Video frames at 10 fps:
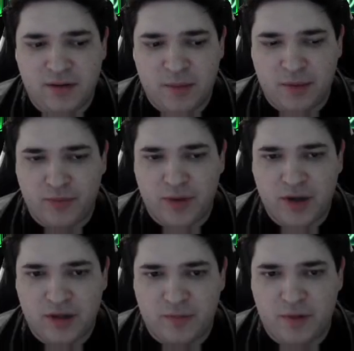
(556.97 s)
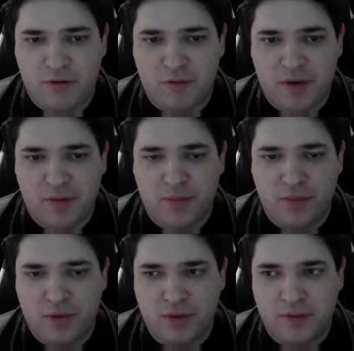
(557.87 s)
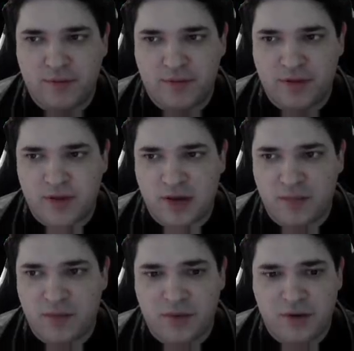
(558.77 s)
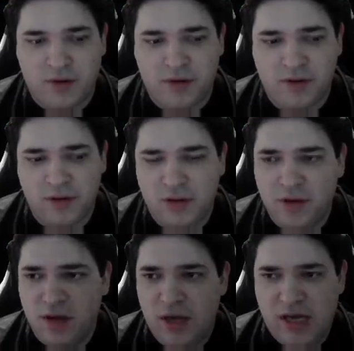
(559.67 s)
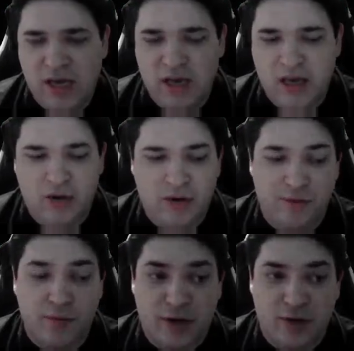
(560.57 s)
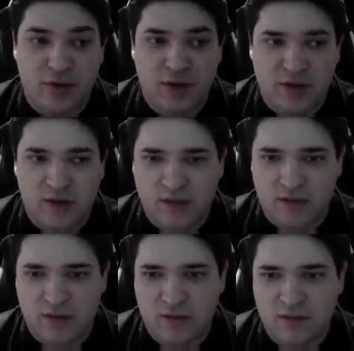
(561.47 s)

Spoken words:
Number 3 is probably important for this kind of build here. He can only afford like 2 DTs.